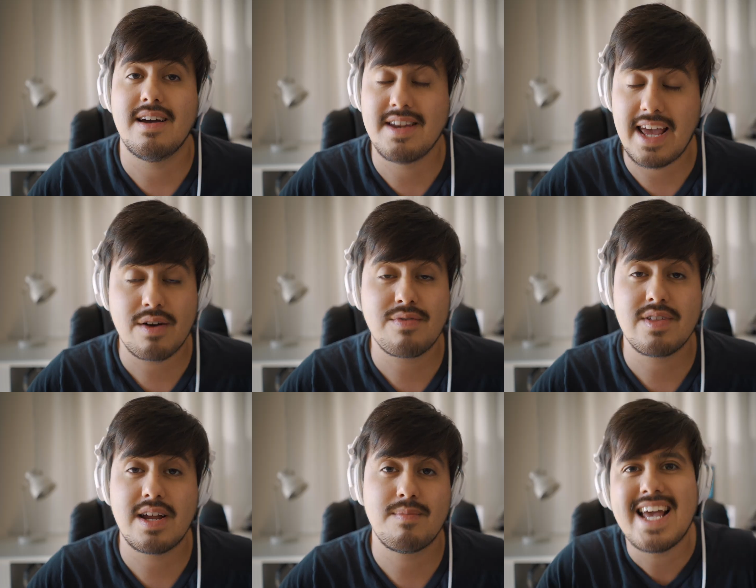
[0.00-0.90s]
an air
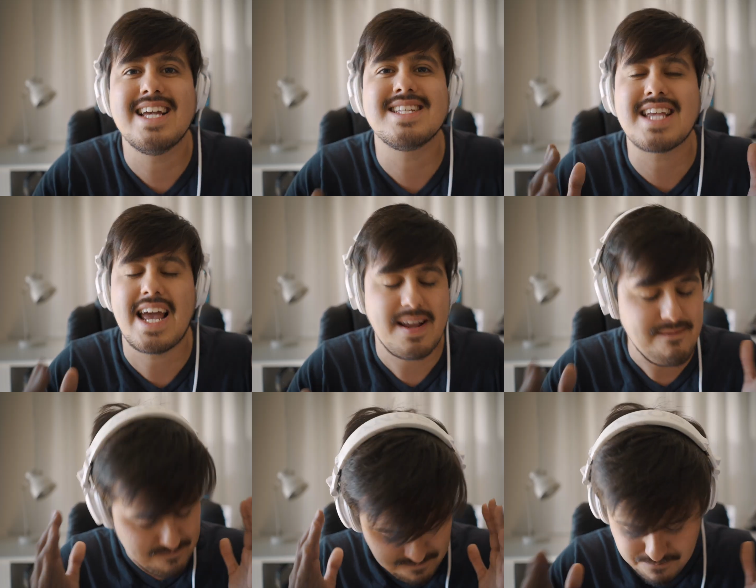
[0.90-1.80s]
flare, it's a
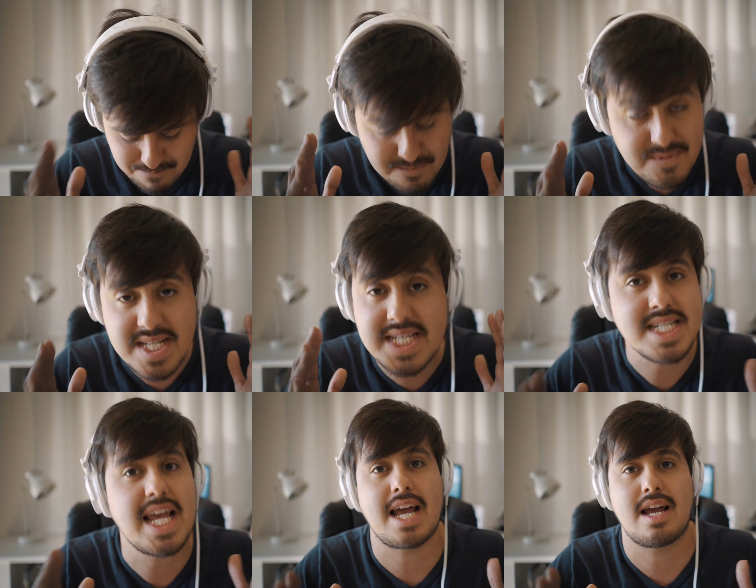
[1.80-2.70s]

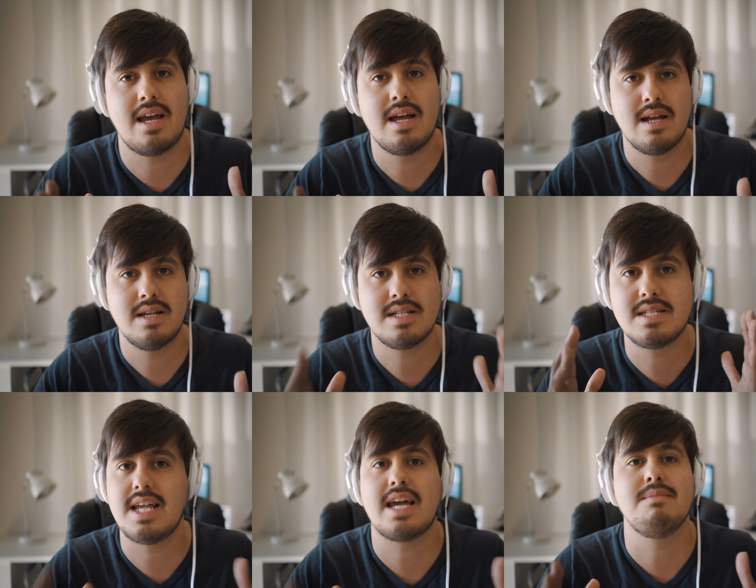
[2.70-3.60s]
sick
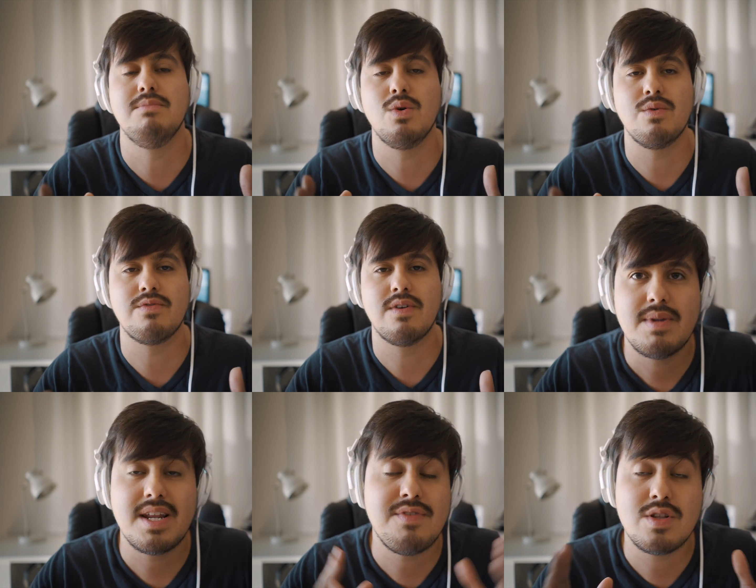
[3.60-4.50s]
move.
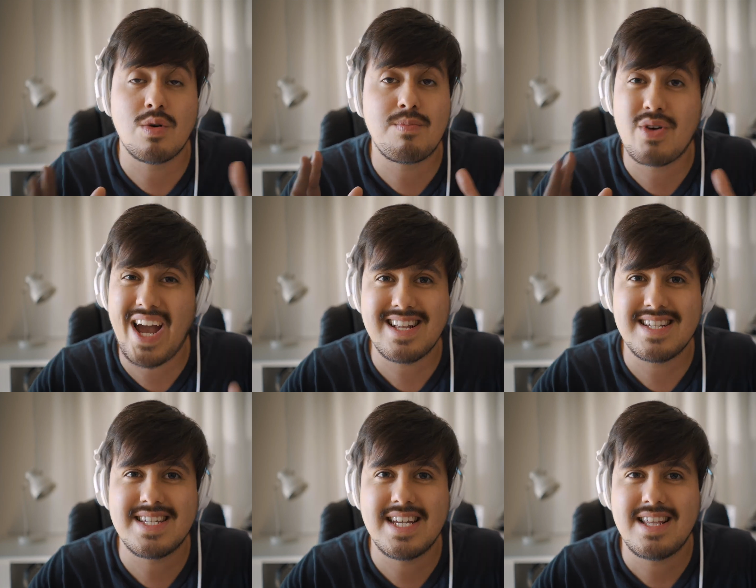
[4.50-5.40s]
But if you don't
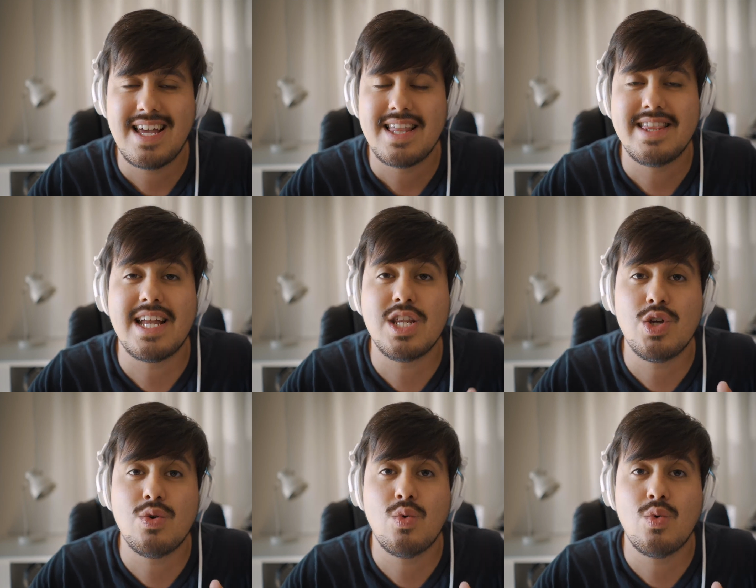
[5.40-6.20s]
practice it, then you